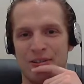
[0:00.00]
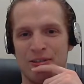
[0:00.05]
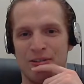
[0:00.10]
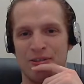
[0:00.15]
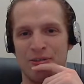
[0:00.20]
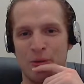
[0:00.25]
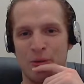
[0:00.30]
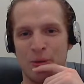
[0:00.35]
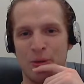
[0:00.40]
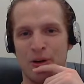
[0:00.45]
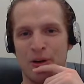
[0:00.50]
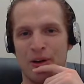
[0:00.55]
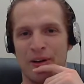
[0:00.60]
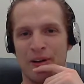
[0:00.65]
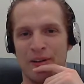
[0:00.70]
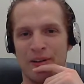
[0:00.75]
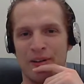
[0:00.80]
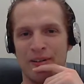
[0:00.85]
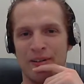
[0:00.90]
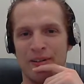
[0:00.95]

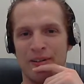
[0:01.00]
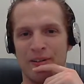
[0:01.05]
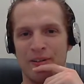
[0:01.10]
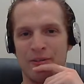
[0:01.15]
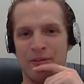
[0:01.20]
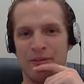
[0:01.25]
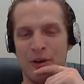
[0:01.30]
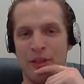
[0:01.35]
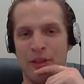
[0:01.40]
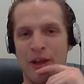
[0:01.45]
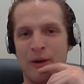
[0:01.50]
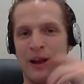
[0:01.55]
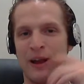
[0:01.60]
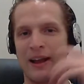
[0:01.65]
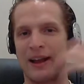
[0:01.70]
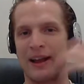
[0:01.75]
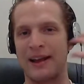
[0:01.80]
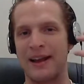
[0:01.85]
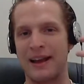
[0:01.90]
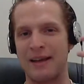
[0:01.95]
for they're
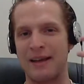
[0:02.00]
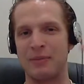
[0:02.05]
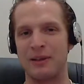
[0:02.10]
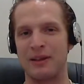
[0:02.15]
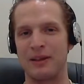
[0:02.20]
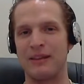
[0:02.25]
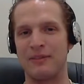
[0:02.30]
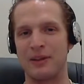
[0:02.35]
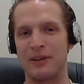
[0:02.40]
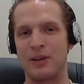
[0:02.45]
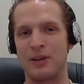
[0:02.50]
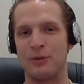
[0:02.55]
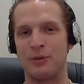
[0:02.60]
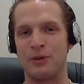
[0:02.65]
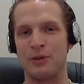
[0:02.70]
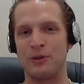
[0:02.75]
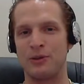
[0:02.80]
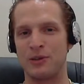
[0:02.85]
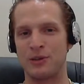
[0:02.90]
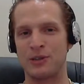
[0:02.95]
like, I can't believe it.
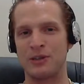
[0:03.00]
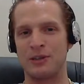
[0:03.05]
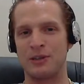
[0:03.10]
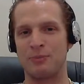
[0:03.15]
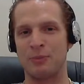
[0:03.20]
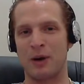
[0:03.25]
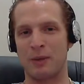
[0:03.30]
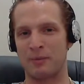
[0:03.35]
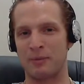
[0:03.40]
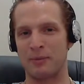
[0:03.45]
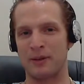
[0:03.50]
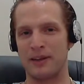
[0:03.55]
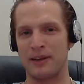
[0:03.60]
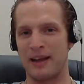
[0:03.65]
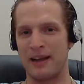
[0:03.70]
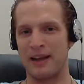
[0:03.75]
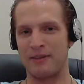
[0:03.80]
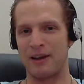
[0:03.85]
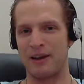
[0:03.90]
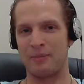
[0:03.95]
You just probably
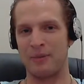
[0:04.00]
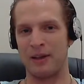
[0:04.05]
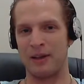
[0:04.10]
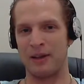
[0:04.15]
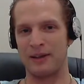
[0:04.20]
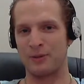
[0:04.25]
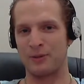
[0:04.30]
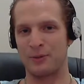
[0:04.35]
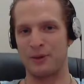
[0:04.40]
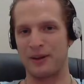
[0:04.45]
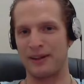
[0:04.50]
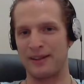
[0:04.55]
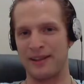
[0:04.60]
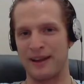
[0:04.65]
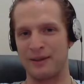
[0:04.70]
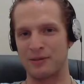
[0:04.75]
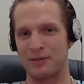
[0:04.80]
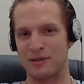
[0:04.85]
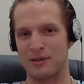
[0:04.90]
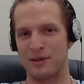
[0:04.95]
gave up like
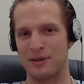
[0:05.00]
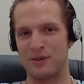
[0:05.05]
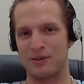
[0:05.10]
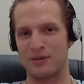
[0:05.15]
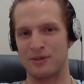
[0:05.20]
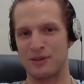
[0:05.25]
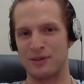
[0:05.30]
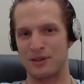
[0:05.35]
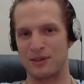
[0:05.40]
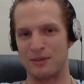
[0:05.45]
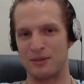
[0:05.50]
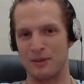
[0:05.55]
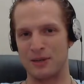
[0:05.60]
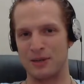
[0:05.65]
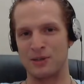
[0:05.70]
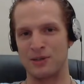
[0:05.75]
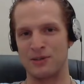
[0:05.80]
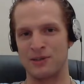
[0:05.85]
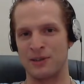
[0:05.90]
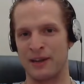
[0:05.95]
$20,000 in
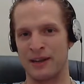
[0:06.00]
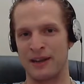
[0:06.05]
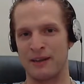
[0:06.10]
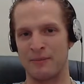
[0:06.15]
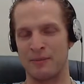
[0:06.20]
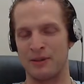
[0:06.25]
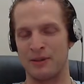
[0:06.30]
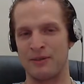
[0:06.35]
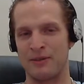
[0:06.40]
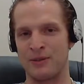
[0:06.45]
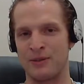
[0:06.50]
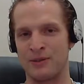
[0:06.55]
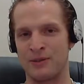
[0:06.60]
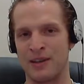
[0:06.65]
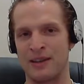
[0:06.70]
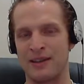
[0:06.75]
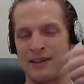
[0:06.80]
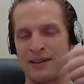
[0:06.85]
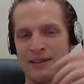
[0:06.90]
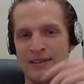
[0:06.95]
commissions. I can't believe you
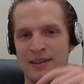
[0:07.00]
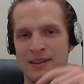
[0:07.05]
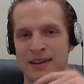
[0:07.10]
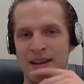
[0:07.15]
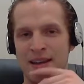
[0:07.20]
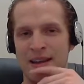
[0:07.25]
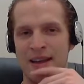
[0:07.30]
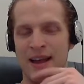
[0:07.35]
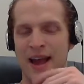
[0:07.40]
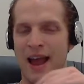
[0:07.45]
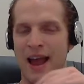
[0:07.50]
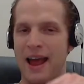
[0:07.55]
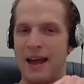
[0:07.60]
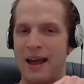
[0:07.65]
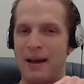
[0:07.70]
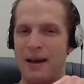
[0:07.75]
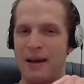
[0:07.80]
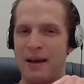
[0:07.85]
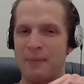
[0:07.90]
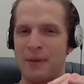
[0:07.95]
sent this.
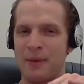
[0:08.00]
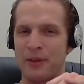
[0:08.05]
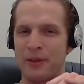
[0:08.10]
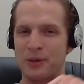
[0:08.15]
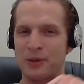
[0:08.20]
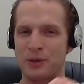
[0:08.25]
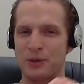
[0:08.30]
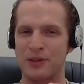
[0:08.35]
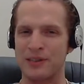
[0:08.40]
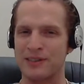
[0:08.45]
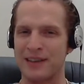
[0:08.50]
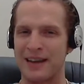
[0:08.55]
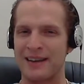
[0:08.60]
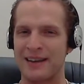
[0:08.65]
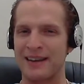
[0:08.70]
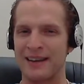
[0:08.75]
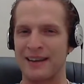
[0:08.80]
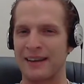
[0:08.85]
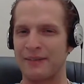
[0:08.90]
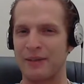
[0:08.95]
But the truth is, I
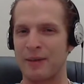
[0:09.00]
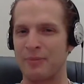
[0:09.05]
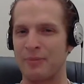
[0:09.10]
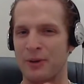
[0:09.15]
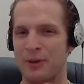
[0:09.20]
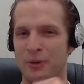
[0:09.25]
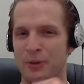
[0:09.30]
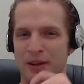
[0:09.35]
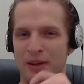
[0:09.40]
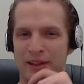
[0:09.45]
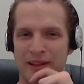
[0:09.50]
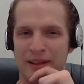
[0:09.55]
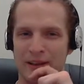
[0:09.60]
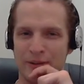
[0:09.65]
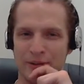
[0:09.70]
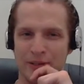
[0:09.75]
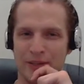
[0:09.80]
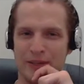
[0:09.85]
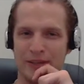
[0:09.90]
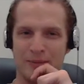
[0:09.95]
didn't give up the
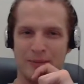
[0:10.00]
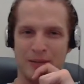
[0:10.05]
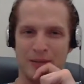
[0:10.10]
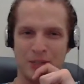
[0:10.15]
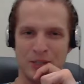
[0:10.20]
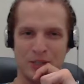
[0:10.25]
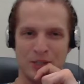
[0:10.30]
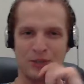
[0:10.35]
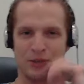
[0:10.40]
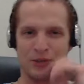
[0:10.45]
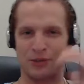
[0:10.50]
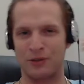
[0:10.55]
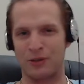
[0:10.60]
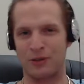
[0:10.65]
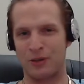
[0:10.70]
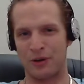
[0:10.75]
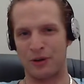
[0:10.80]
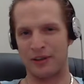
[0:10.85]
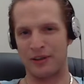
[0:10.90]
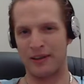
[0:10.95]
20,000 in commissions or the
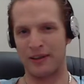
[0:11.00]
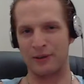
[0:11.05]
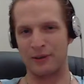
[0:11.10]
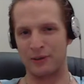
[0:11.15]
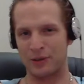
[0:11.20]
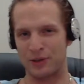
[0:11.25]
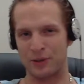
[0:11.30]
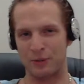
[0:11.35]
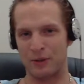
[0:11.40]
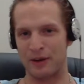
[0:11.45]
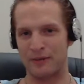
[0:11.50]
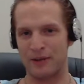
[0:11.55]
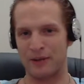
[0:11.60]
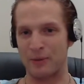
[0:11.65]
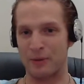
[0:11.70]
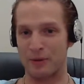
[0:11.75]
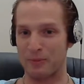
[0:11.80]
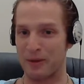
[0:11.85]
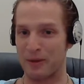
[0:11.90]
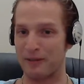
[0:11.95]
30,000 or whatever I
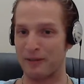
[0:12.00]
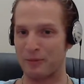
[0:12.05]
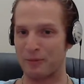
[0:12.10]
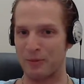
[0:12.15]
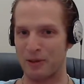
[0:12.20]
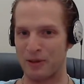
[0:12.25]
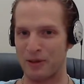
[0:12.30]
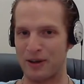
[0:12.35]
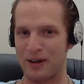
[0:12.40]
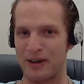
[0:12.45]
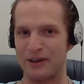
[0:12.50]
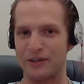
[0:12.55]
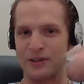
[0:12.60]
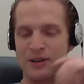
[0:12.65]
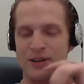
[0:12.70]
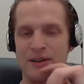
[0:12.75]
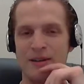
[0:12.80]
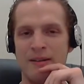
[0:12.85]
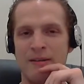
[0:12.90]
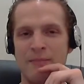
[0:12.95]
would have made from the launch
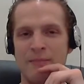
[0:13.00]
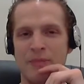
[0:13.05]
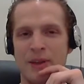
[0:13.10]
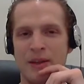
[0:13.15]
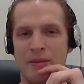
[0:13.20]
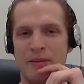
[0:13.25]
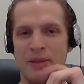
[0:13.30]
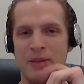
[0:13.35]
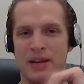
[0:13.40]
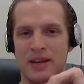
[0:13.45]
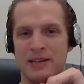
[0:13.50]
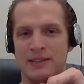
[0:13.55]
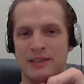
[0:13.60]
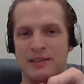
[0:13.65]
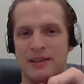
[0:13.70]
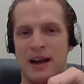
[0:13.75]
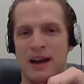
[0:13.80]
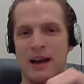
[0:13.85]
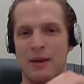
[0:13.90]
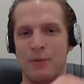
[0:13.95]

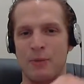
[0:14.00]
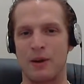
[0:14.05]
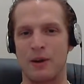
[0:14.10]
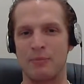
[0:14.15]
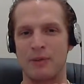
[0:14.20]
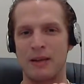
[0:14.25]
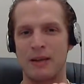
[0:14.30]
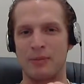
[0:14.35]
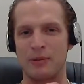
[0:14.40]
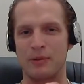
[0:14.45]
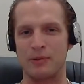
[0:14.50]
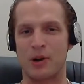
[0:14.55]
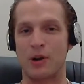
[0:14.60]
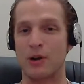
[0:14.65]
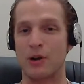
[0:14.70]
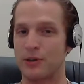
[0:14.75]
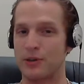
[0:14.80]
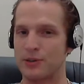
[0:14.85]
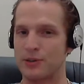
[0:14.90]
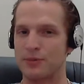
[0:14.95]
because I won people's
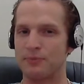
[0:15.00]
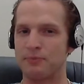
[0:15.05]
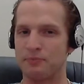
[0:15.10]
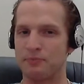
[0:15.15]
hearts,